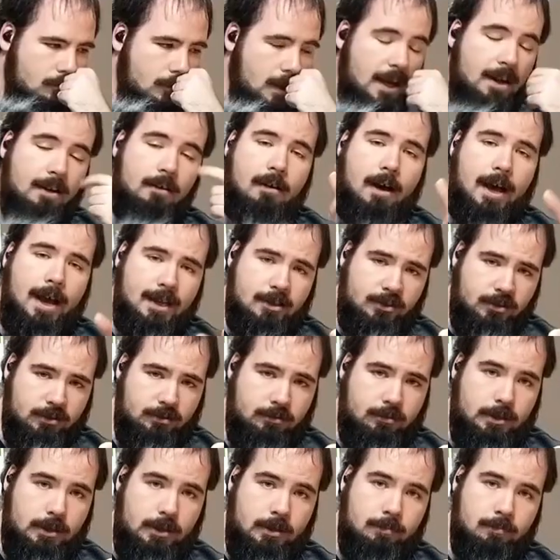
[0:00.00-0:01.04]
And
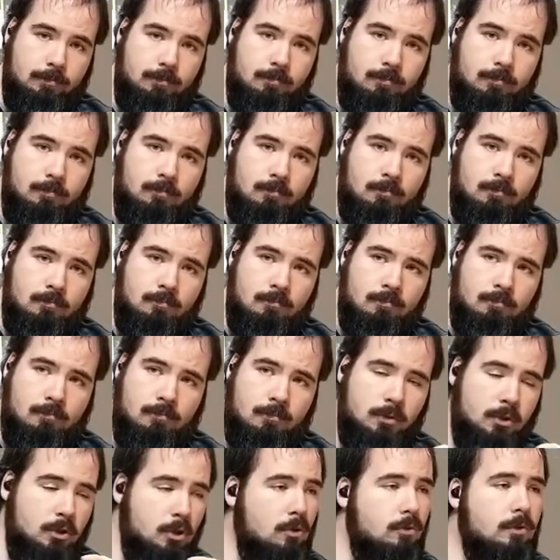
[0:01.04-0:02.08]
lastly,
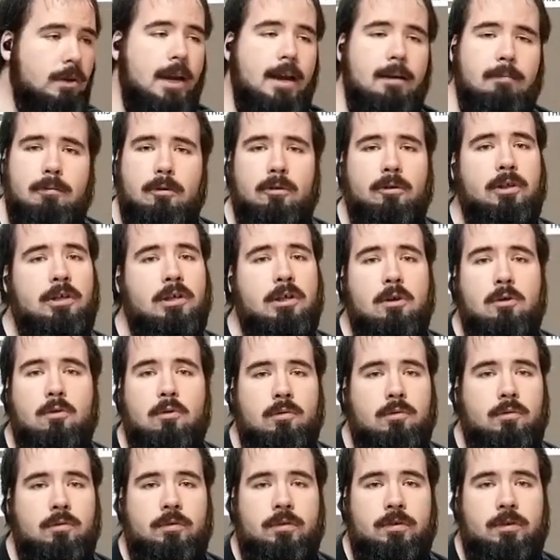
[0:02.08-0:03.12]
don't ever
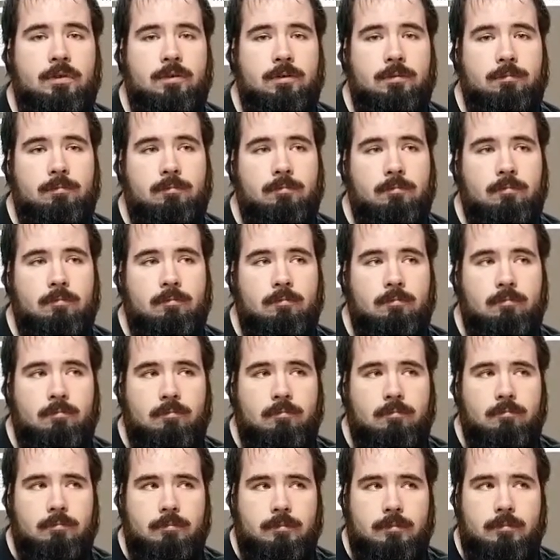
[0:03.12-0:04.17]
use
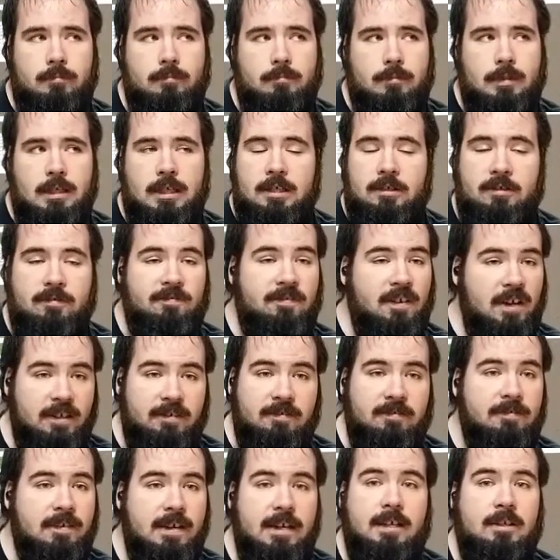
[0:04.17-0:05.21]
these fun
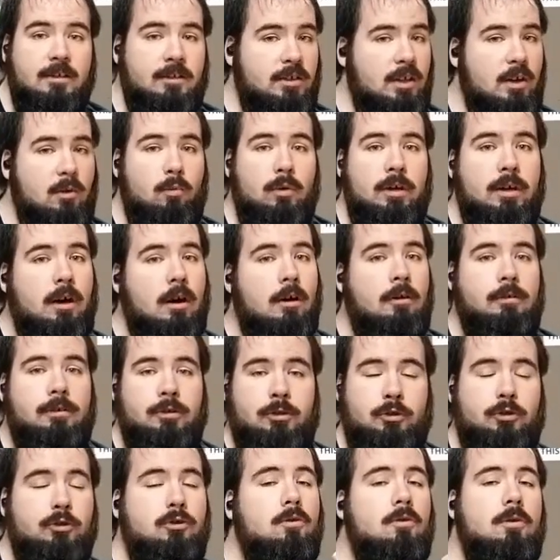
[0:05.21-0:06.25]
things that we all
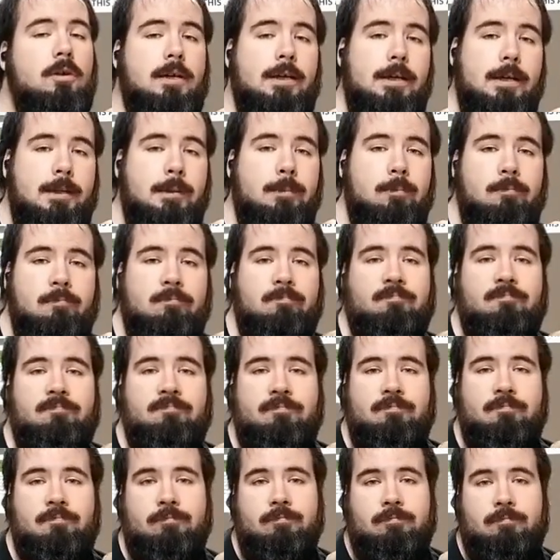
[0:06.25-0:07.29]
enjoy
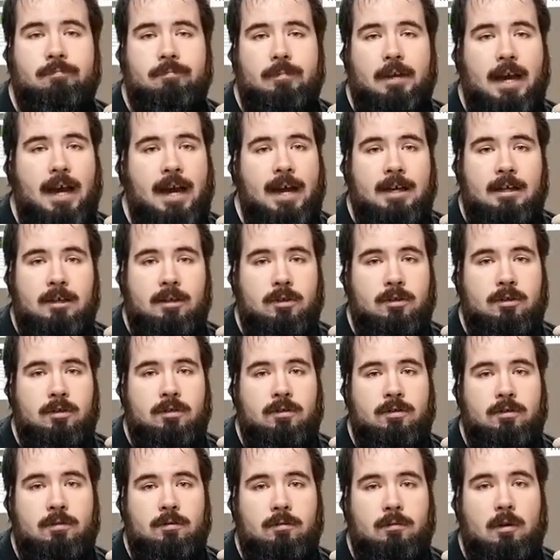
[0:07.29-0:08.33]

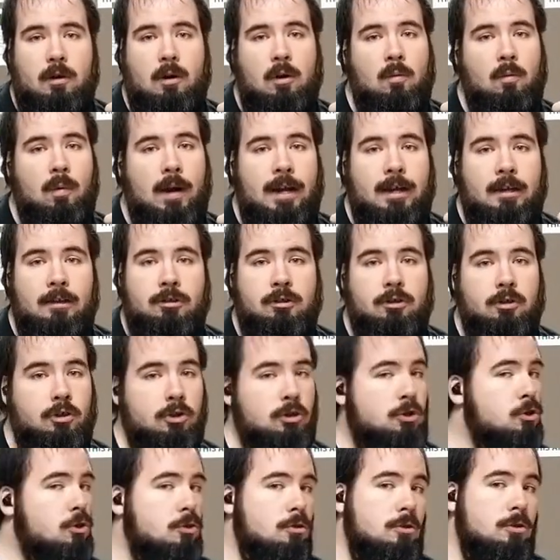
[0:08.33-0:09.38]
as a way to
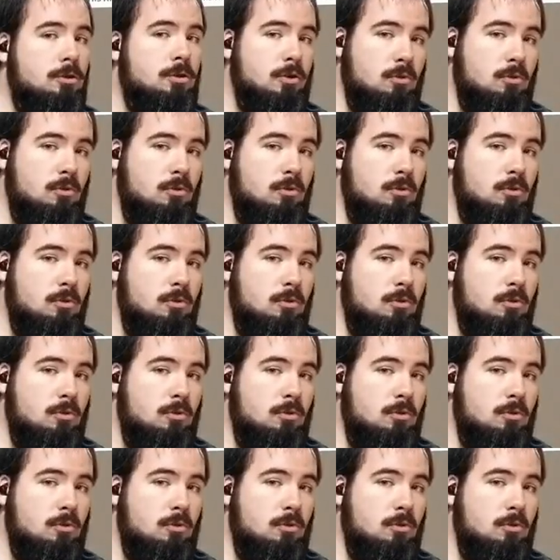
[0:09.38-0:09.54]
shirk the